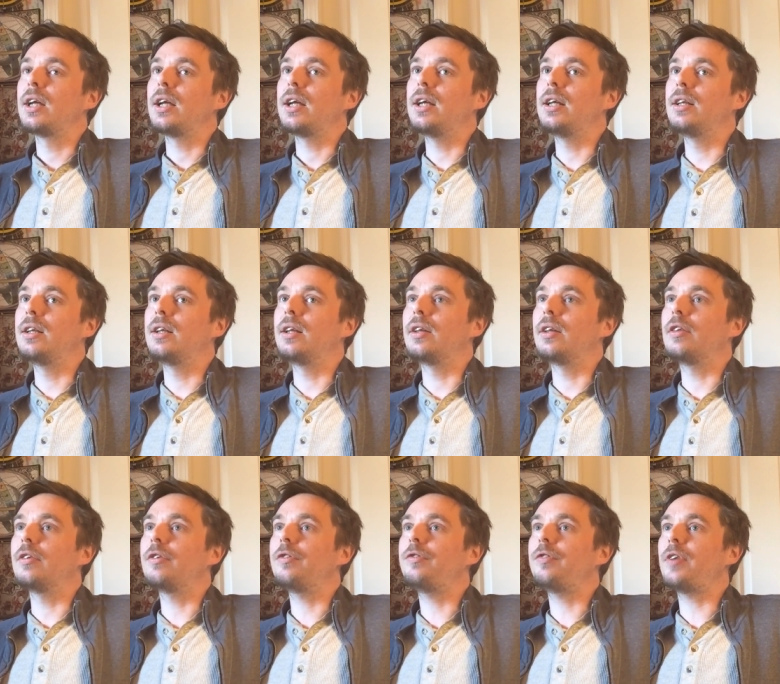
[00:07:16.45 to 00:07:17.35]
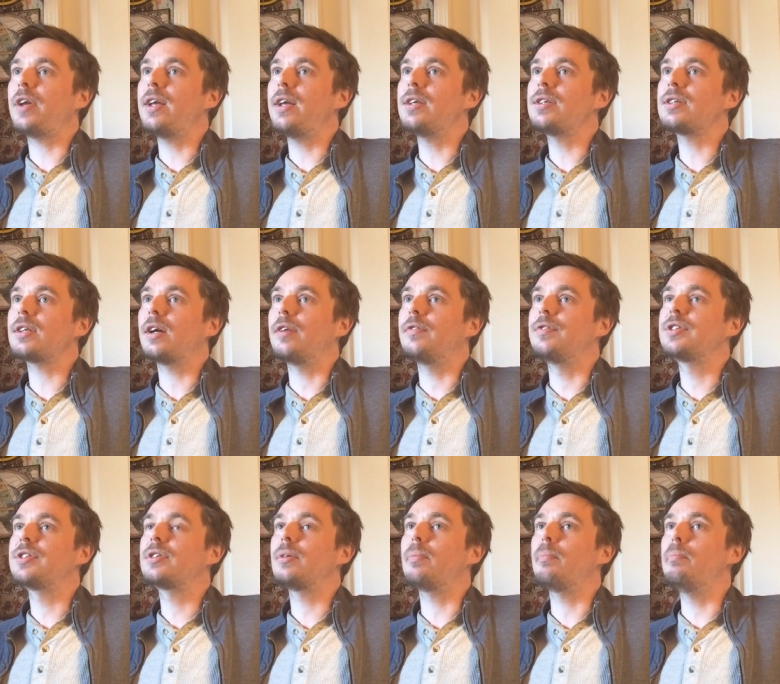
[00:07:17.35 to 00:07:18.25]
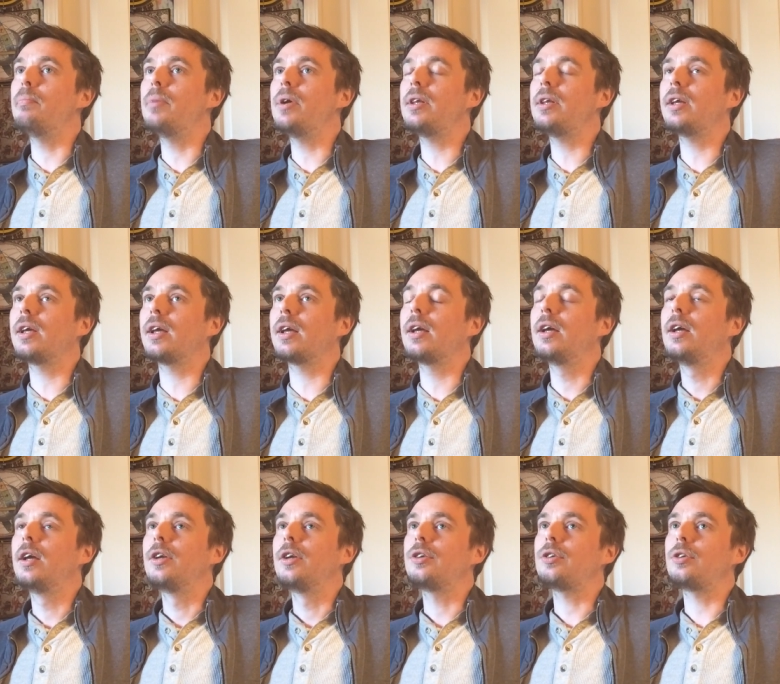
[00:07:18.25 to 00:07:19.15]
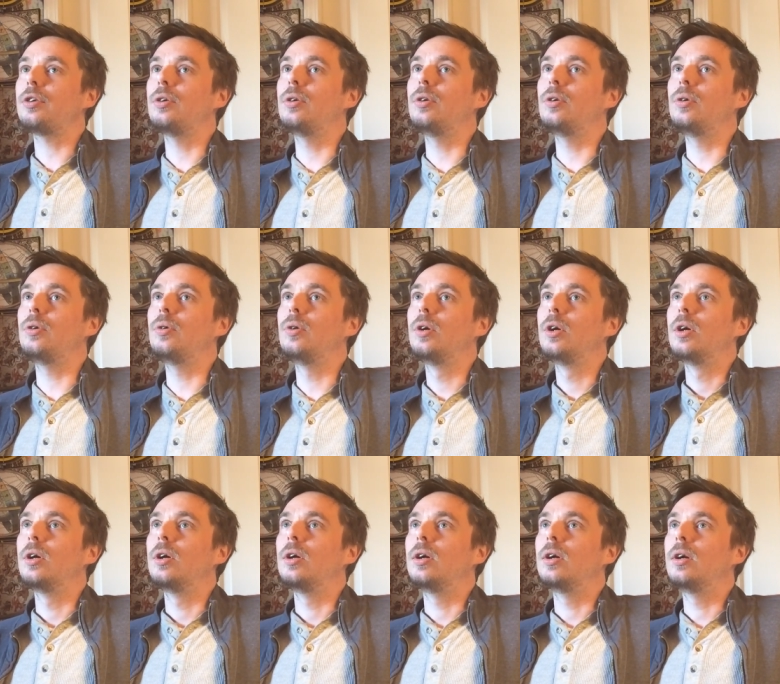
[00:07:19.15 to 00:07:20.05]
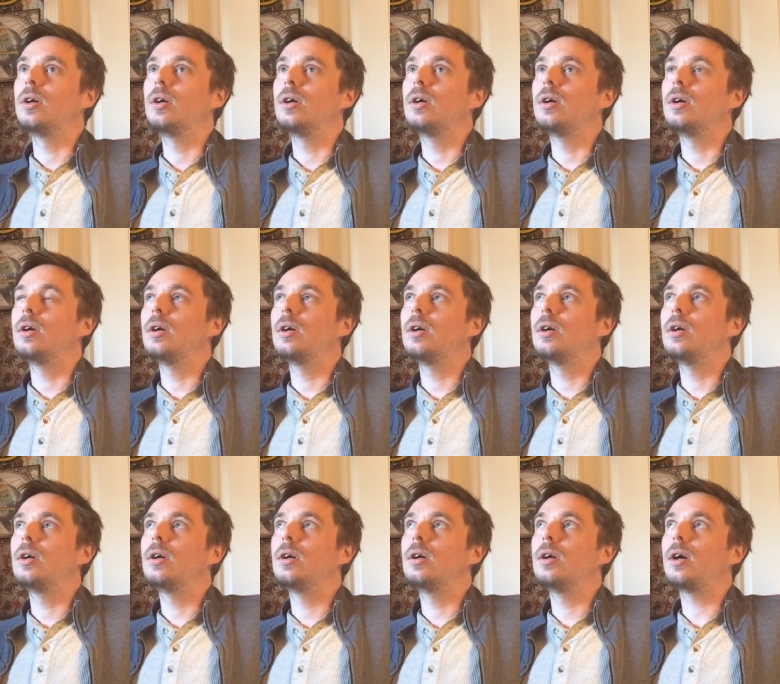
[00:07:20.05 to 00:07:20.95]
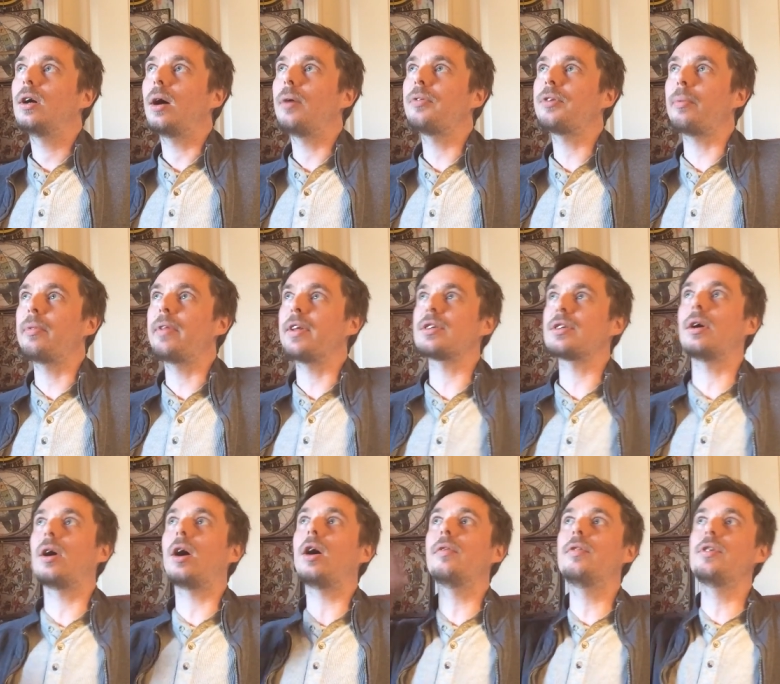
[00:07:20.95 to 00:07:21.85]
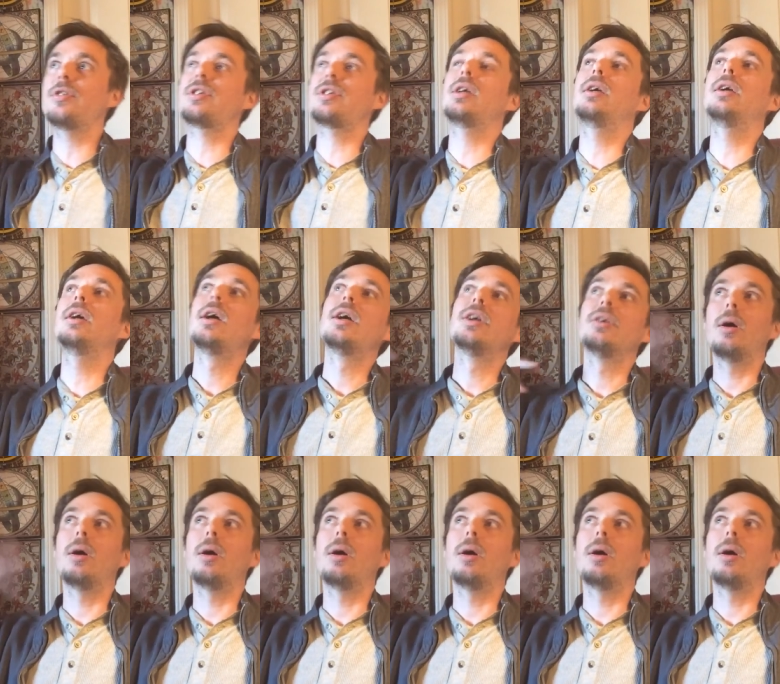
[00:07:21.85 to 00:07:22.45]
in the face of submitting to uh, something that's obviously